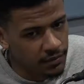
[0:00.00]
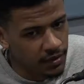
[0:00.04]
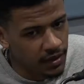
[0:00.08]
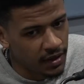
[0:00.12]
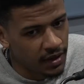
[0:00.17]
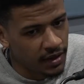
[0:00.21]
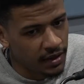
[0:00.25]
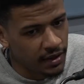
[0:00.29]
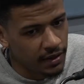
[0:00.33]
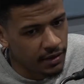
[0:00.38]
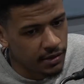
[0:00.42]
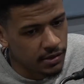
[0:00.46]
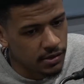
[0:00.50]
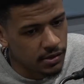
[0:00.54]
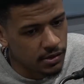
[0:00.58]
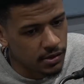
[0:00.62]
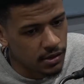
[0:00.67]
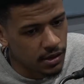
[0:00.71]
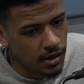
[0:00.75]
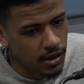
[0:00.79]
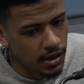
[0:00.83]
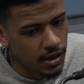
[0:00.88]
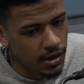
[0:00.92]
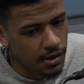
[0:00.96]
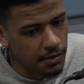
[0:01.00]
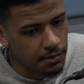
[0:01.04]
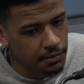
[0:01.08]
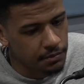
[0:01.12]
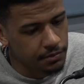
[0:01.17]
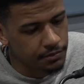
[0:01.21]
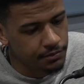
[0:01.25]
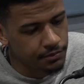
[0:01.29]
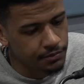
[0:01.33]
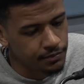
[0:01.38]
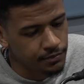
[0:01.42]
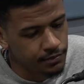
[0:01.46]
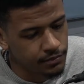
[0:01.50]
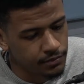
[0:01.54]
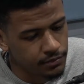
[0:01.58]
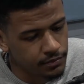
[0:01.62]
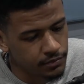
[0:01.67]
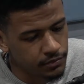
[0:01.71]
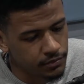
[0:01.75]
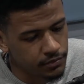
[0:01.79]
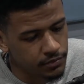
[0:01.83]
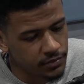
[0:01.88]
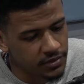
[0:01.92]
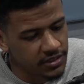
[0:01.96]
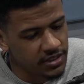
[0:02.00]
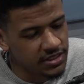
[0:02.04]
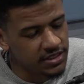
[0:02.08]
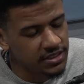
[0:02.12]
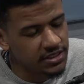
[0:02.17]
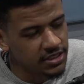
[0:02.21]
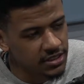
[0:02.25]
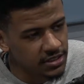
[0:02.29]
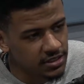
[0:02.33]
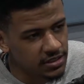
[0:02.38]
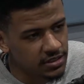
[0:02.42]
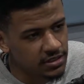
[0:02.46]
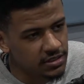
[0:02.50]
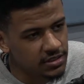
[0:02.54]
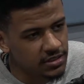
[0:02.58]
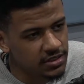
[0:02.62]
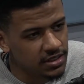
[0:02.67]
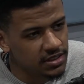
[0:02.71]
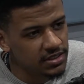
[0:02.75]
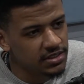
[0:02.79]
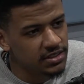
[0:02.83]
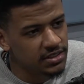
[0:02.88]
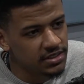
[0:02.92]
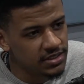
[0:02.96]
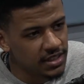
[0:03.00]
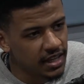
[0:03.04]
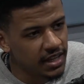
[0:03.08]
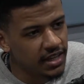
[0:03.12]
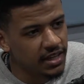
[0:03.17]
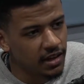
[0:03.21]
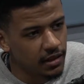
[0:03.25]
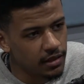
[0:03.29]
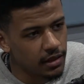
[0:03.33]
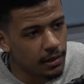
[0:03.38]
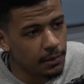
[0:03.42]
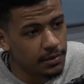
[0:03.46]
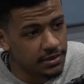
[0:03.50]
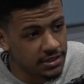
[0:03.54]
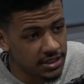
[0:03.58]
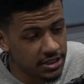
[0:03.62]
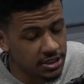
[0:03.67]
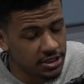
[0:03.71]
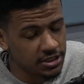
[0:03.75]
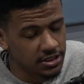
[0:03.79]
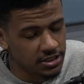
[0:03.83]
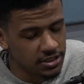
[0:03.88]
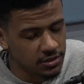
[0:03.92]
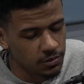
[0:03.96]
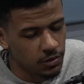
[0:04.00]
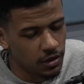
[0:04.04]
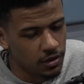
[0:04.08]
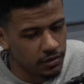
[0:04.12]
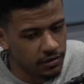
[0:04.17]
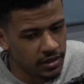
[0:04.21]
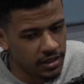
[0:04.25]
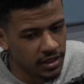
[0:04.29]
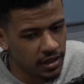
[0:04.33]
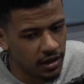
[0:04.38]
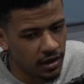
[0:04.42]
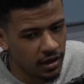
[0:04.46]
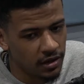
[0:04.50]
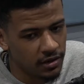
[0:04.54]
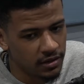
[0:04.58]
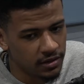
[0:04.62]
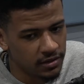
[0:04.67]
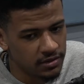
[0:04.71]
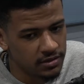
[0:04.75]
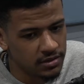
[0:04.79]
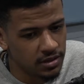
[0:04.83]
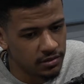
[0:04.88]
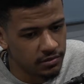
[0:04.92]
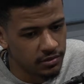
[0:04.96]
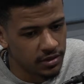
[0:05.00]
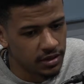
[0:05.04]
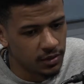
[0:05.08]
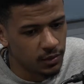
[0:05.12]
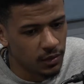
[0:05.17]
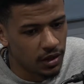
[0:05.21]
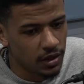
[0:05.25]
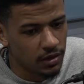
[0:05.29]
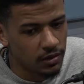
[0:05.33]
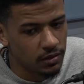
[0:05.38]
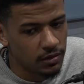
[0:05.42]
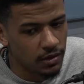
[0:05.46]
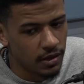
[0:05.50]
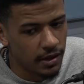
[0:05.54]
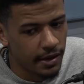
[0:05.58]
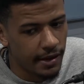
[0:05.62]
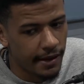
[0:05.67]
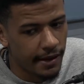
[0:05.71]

yeah. Since he's taken out that position, he's worked really hard and he's done really well.